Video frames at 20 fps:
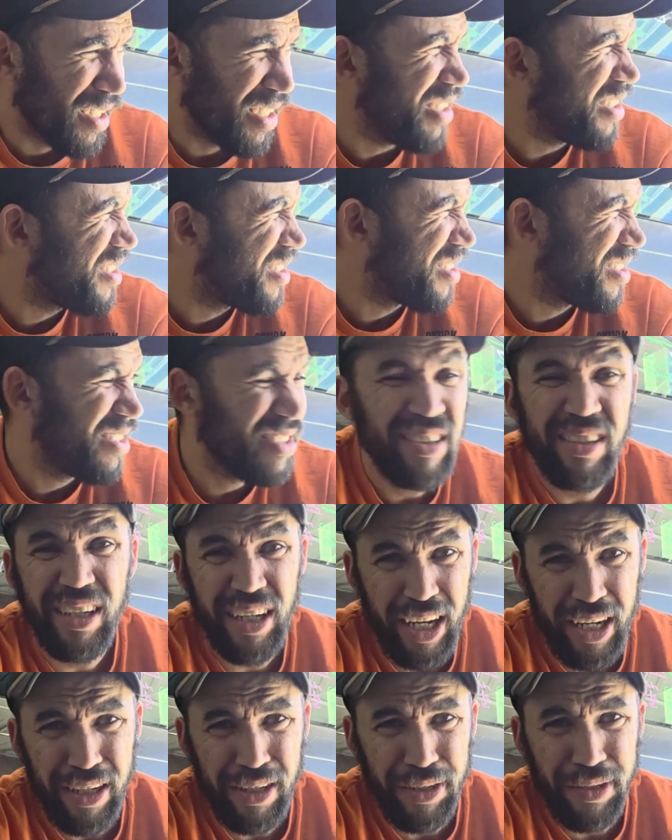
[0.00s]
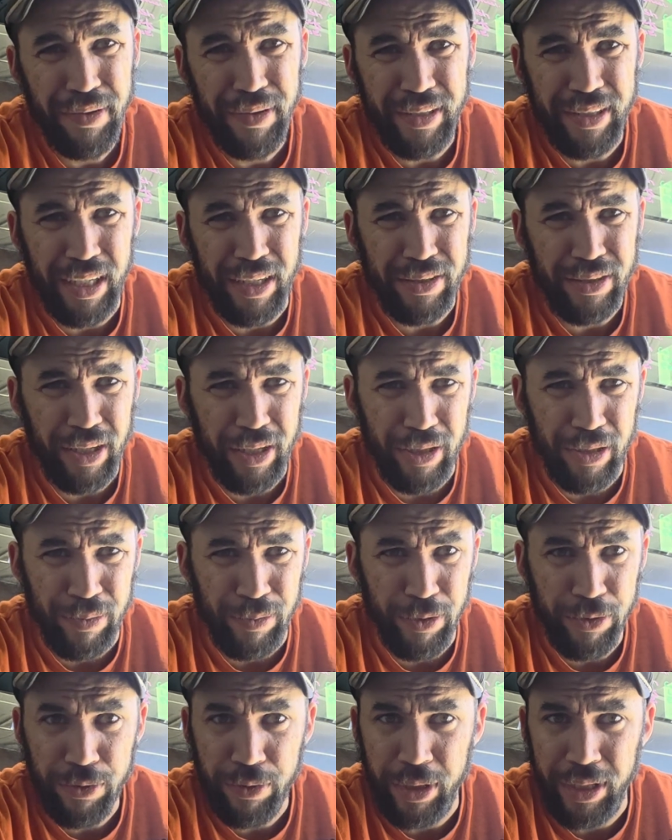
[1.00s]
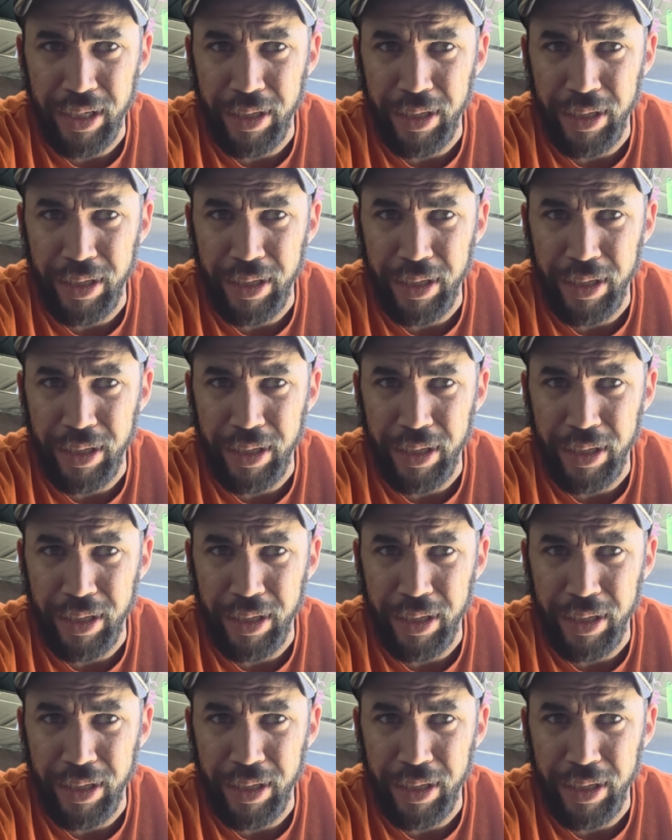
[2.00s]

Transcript: It's 80 degrees outside almost right